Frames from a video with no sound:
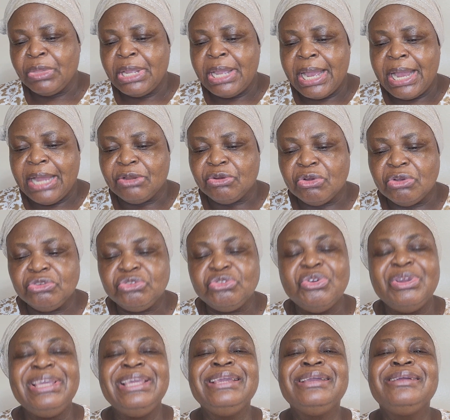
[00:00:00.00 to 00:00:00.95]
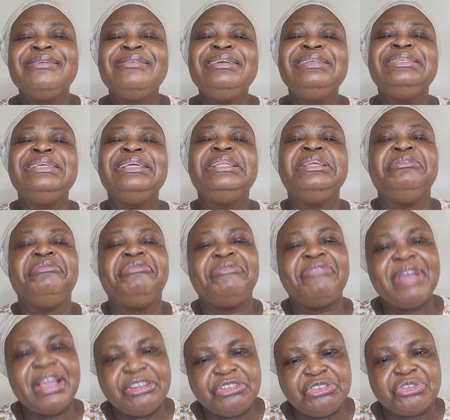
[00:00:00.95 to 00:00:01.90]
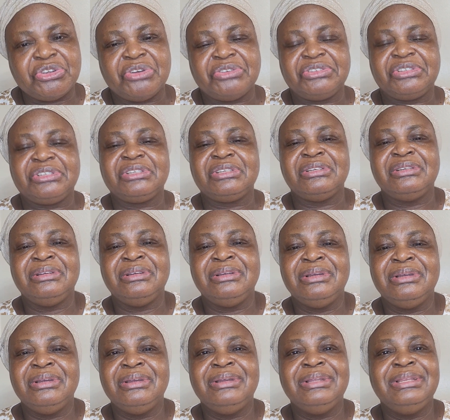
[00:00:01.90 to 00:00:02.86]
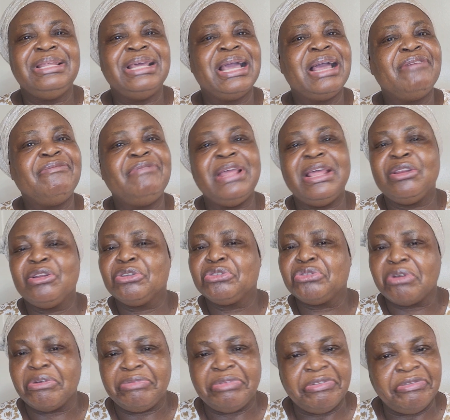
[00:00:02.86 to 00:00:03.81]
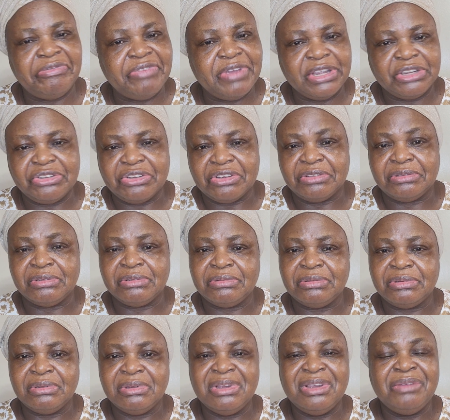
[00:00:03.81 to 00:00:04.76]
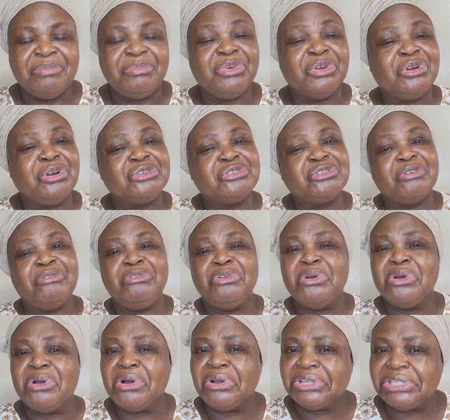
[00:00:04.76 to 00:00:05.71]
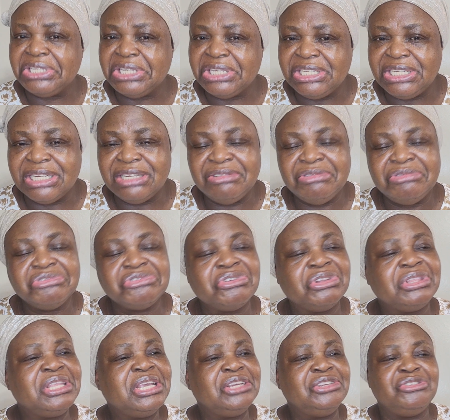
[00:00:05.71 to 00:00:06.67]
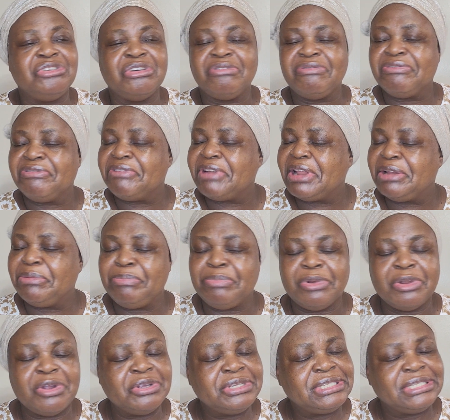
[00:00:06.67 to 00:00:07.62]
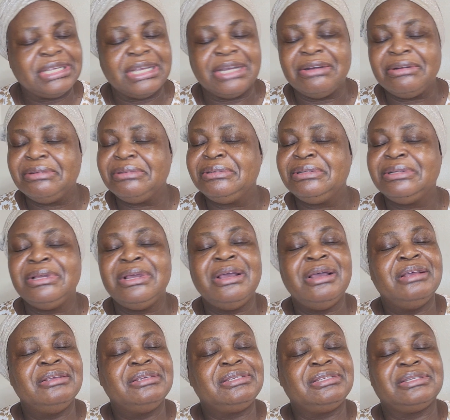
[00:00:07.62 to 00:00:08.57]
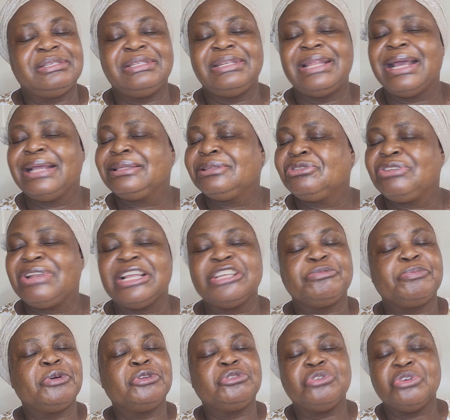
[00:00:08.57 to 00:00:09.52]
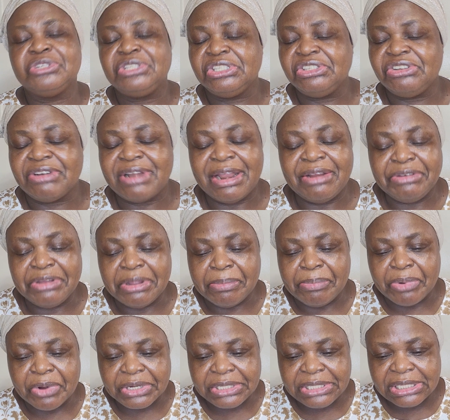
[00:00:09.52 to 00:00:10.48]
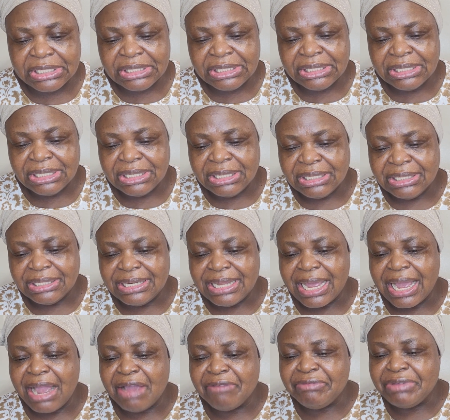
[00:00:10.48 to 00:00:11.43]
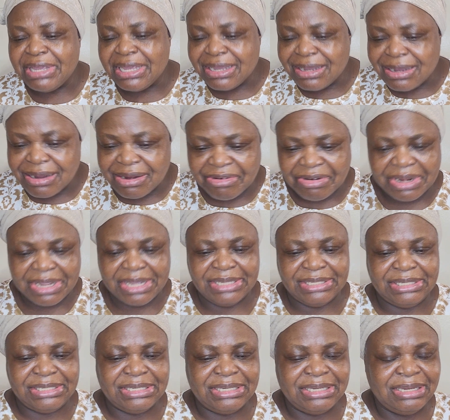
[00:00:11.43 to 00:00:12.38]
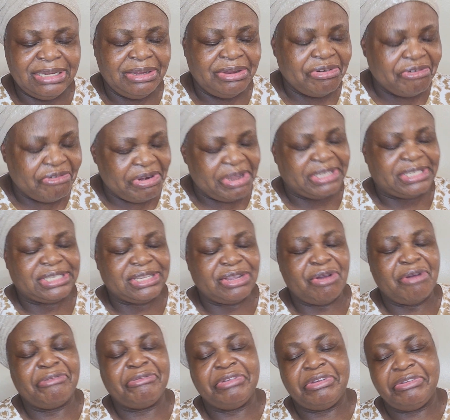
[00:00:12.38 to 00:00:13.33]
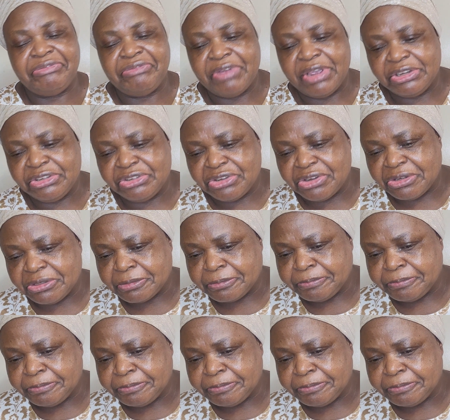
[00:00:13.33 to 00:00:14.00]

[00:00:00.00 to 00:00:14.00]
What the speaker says: and also increase in infections. They have a lot of infections because of low oxygen, shortage of red blood cells that transport oxygen around the body. They have increased risk of infection.